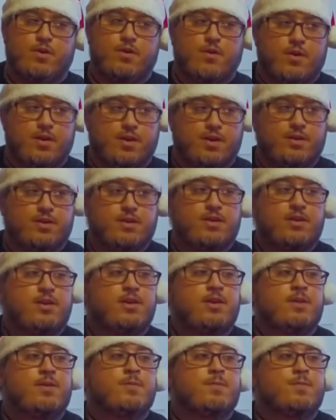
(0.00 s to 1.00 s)
Norton.
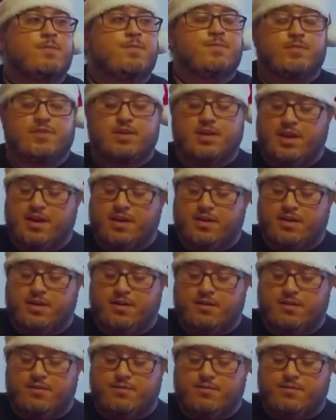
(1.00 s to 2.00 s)
And
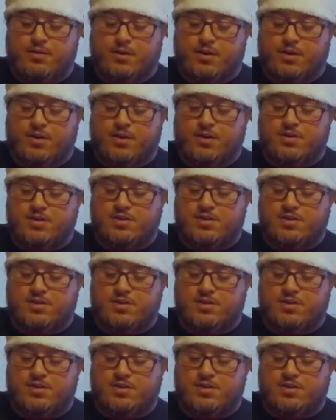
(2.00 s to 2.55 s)
uh, for